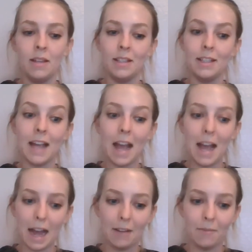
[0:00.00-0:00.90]

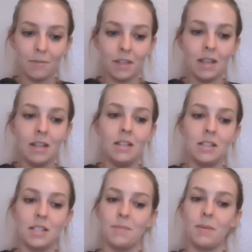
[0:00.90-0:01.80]
Yeah.
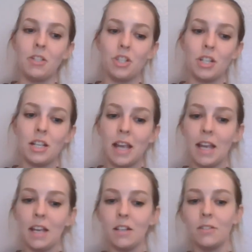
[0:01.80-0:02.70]
Spongy
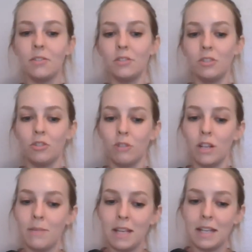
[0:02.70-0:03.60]
cake,
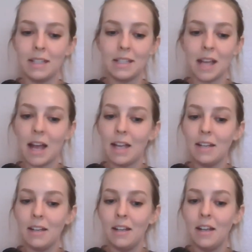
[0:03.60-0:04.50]
creamy
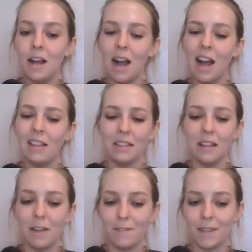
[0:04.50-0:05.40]
inside. I
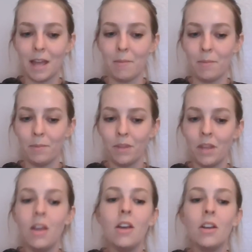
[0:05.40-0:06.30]
love them.
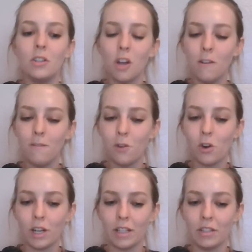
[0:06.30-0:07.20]
Go
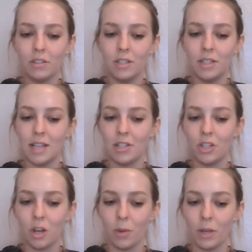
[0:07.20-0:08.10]
for it, said
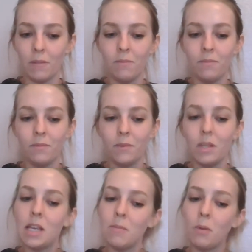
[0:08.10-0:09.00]
Joey.
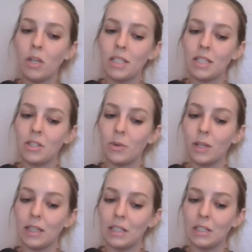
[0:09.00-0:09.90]
He pointed to
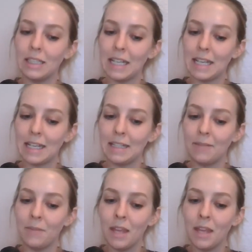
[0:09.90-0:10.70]
a little kid.